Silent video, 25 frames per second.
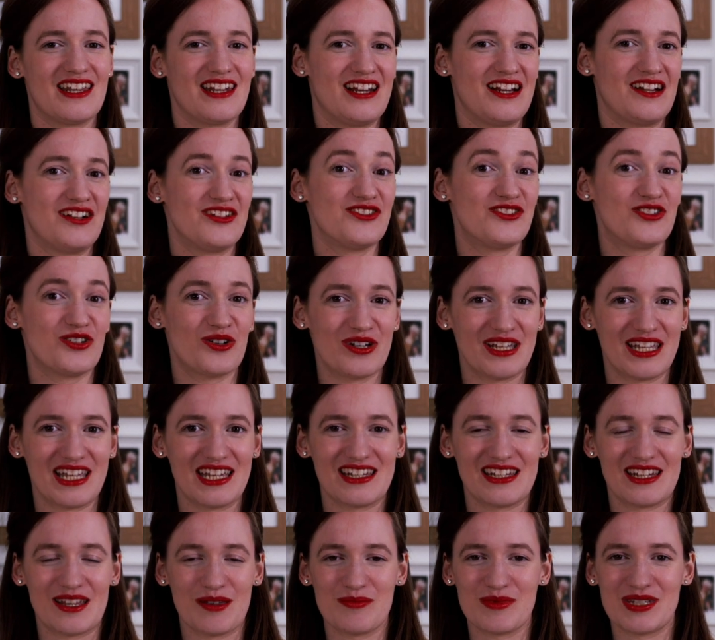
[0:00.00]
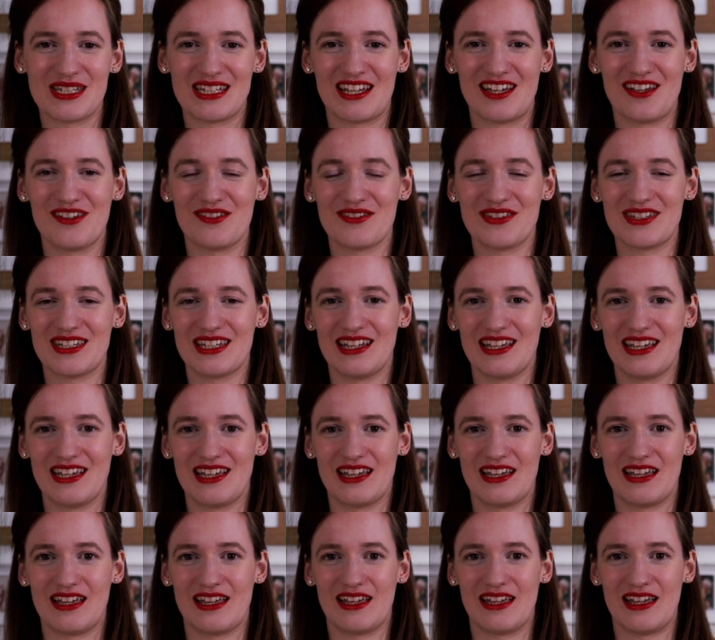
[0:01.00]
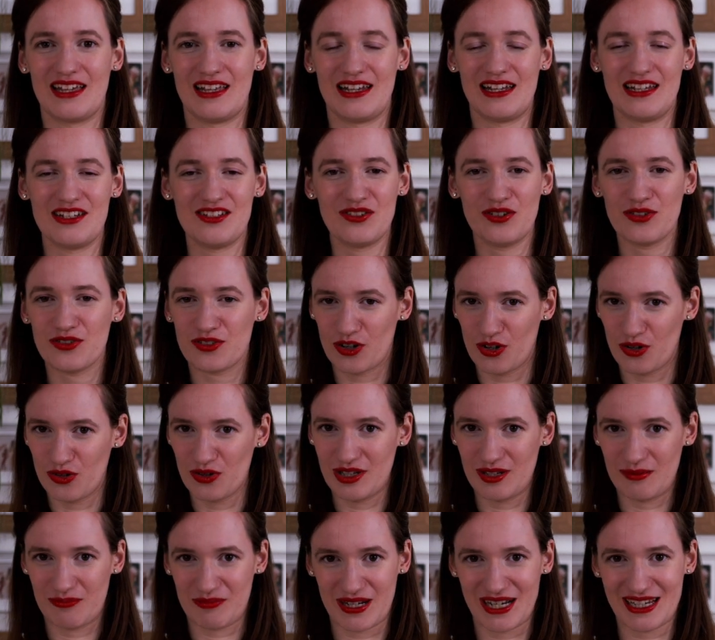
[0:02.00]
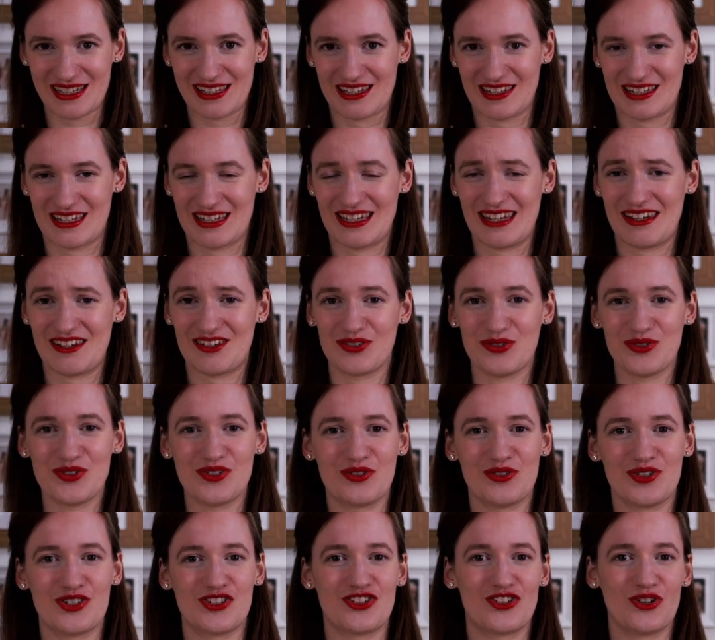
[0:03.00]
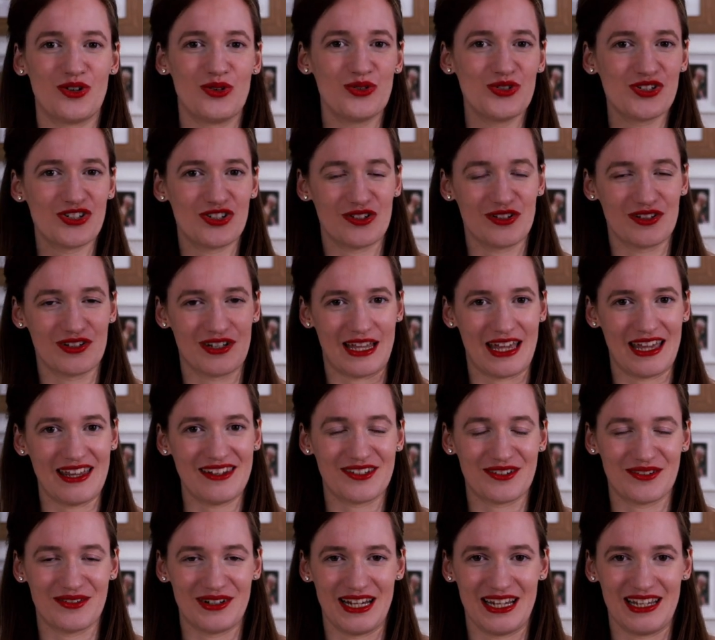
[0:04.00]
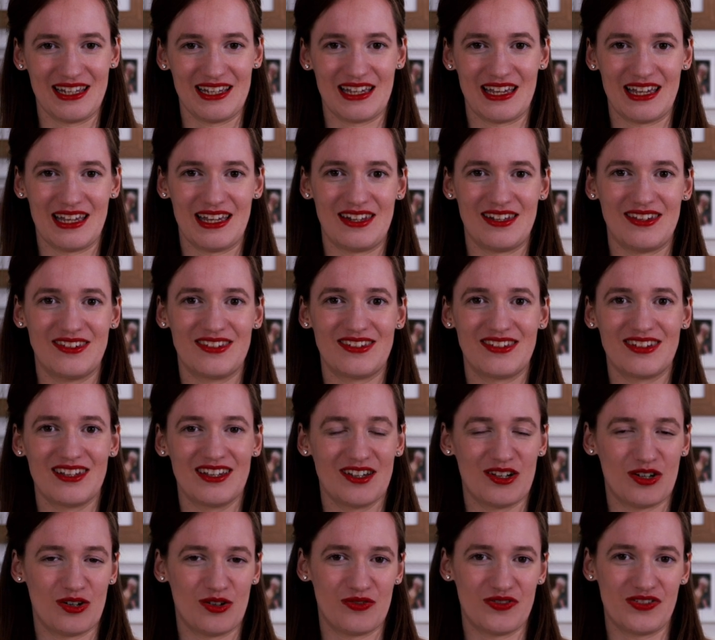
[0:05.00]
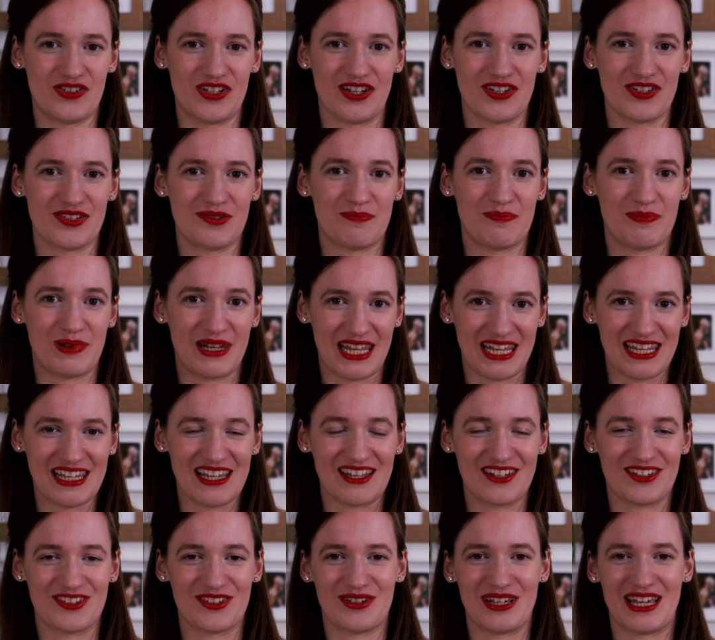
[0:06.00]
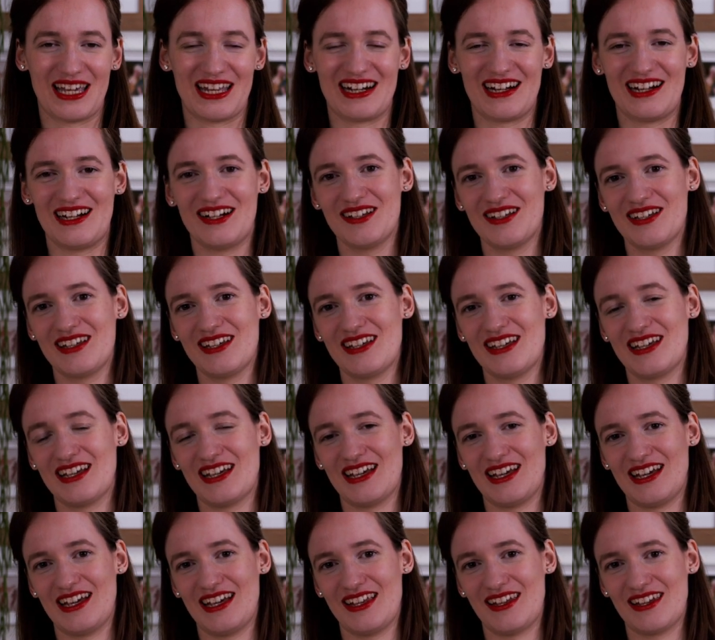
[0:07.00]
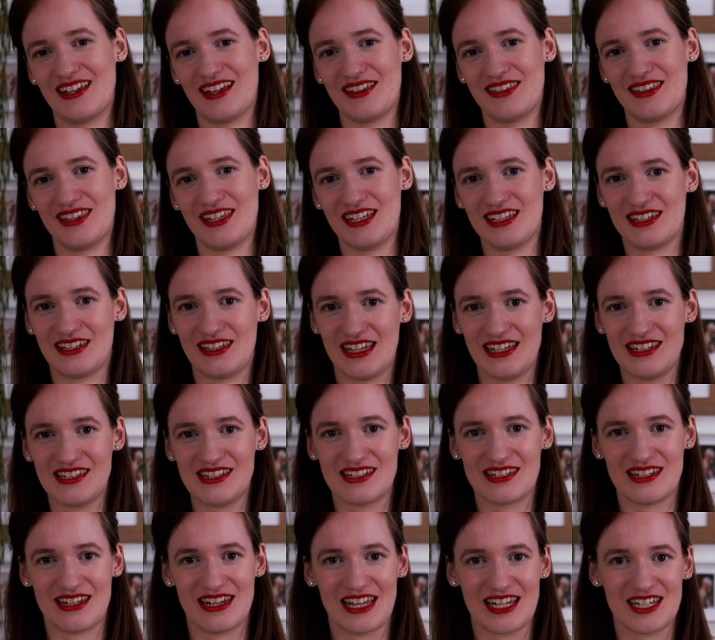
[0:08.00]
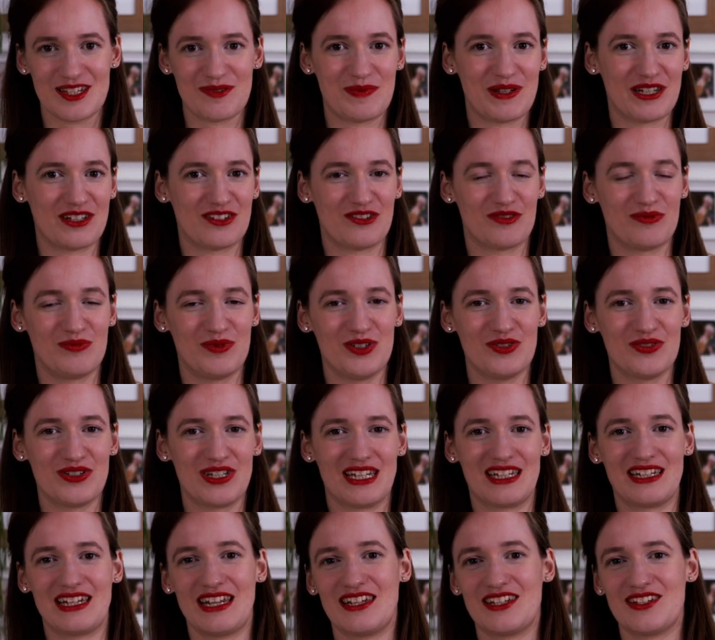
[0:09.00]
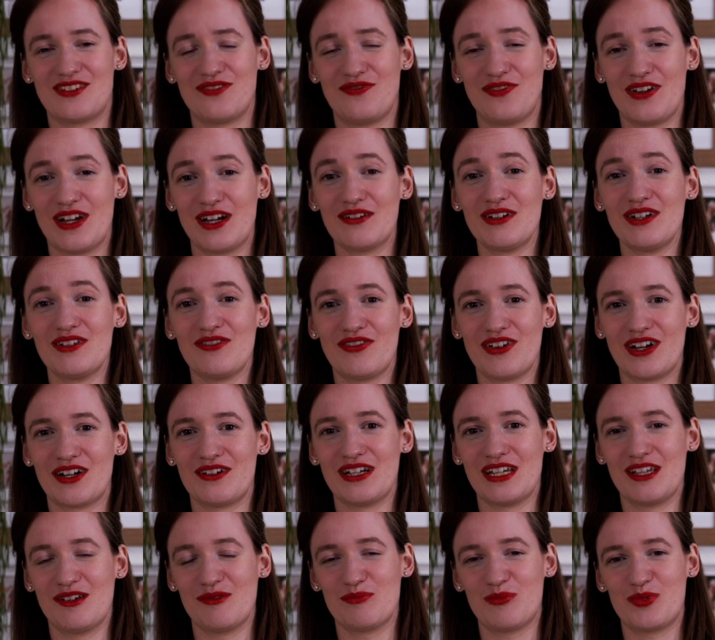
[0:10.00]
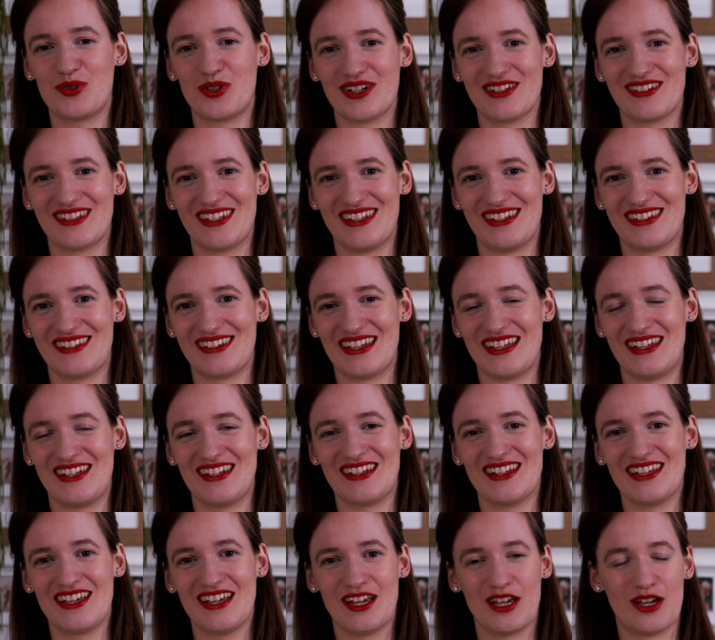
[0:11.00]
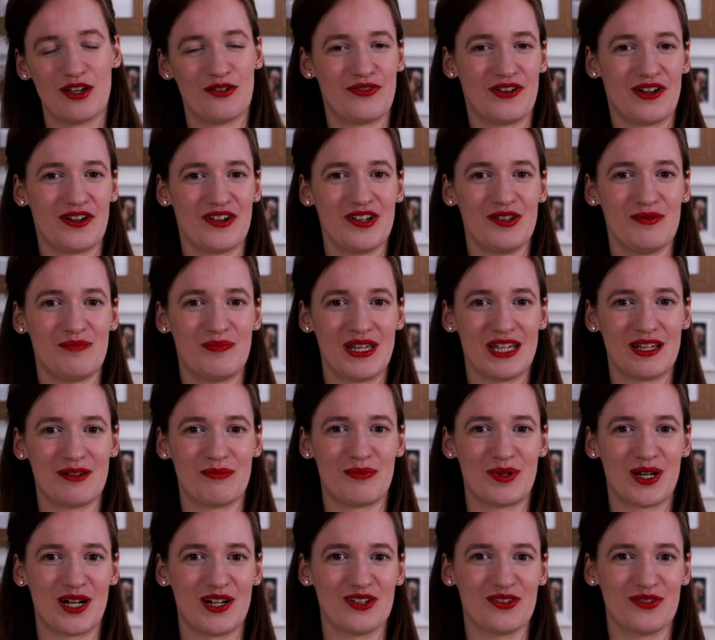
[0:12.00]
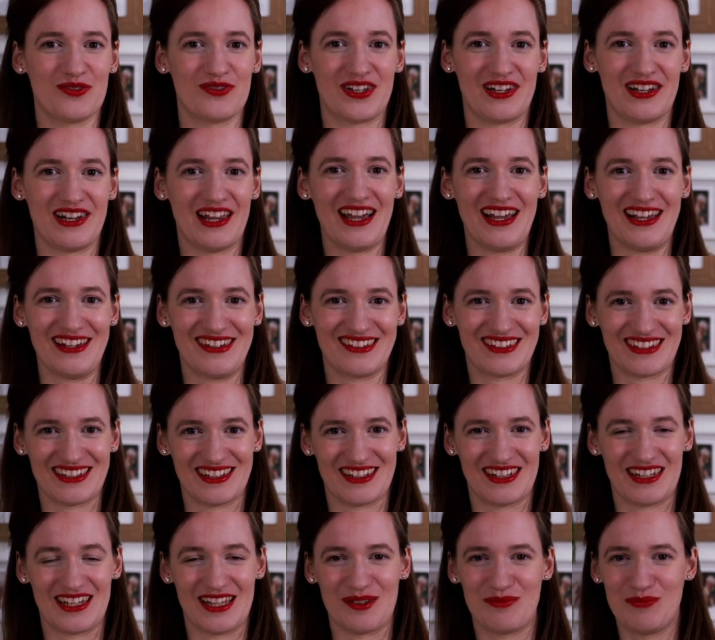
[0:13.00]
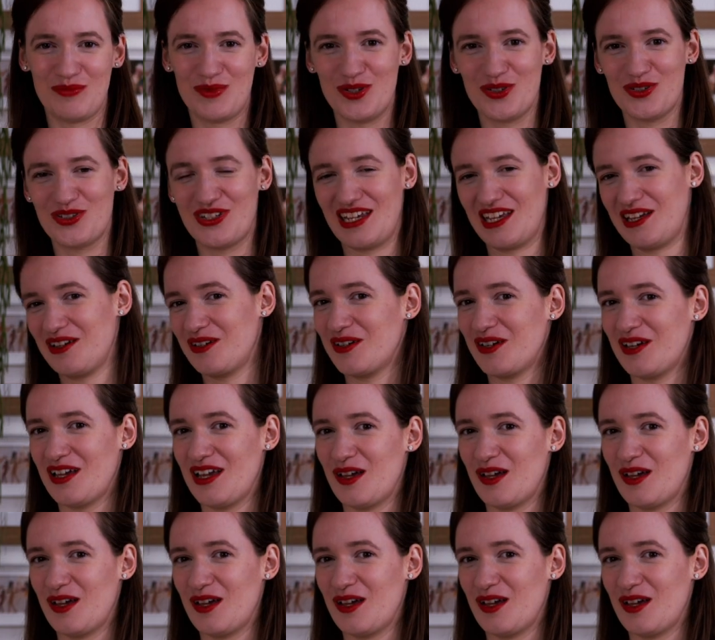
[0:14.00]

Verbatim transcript: They are enjoying themselves it is not only practice, it is also a social gathering and of just playing together. And I think this is an aspect of music that is very, very important and a very big part of the light that music